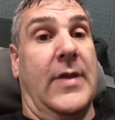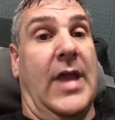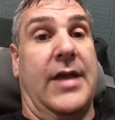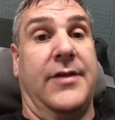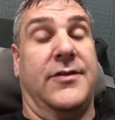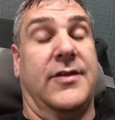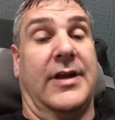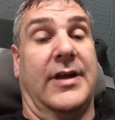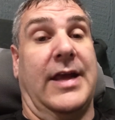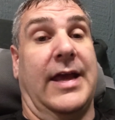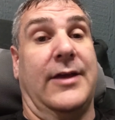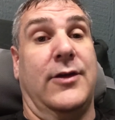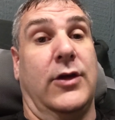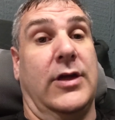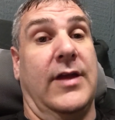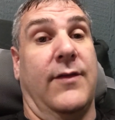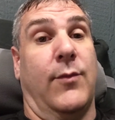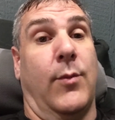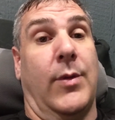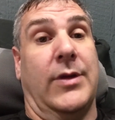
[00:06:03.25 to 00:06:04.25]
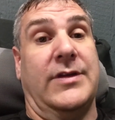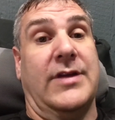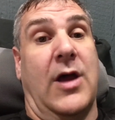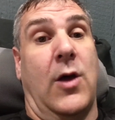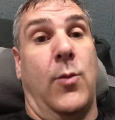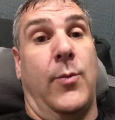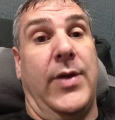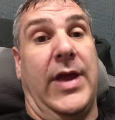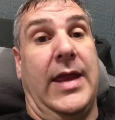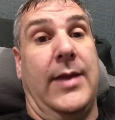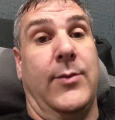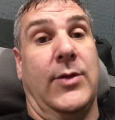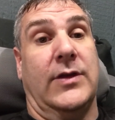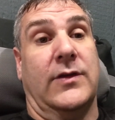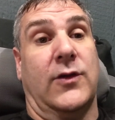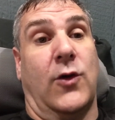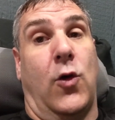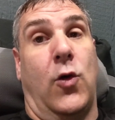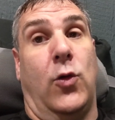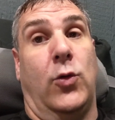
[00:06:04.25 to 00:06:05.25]
I said I could give him a down
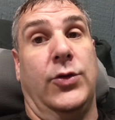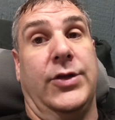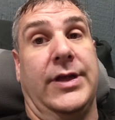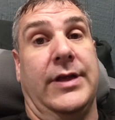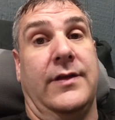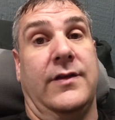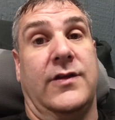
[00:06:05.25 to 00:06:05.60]
payment to hold it